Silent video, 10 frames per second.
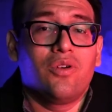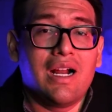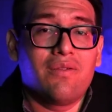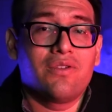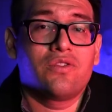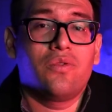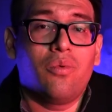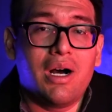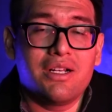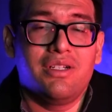4 hours
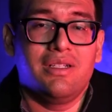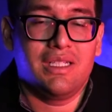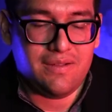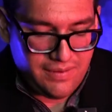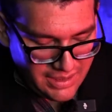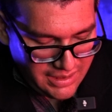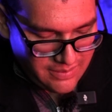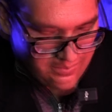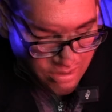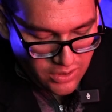watching TV,
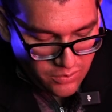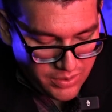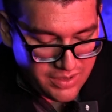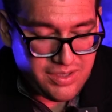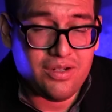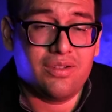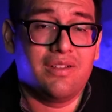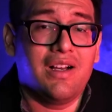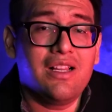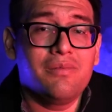no personal
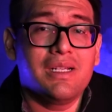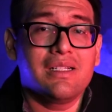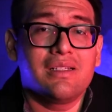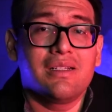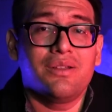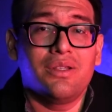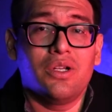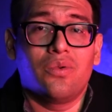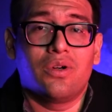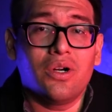development,
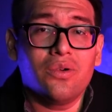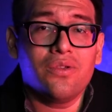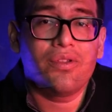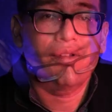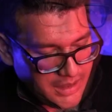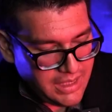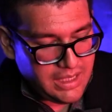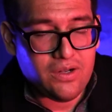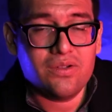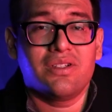no growth. He
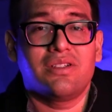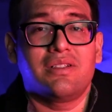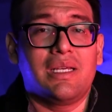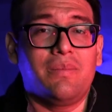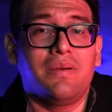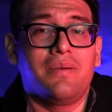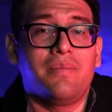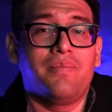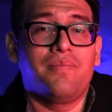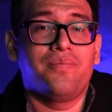goes to sleep,
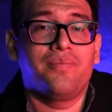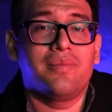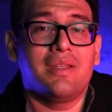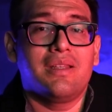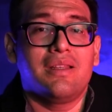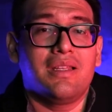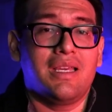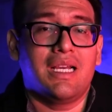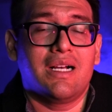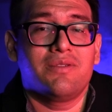
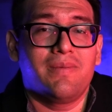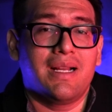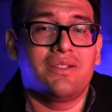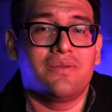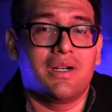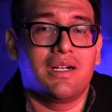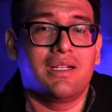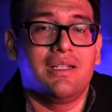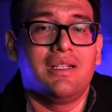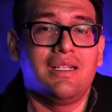he comes back to
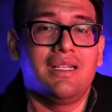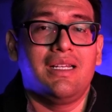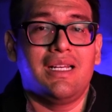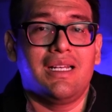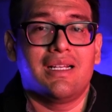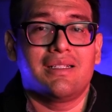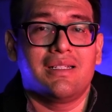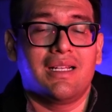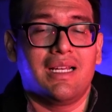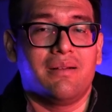work and does
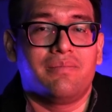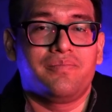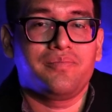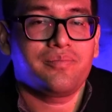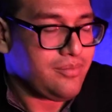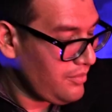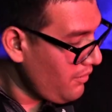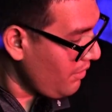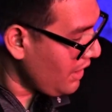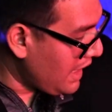it again.
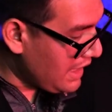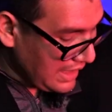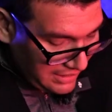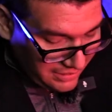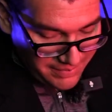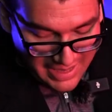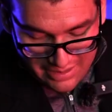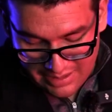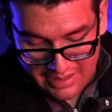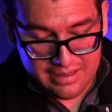And I did the
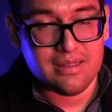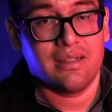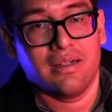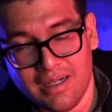math, guys.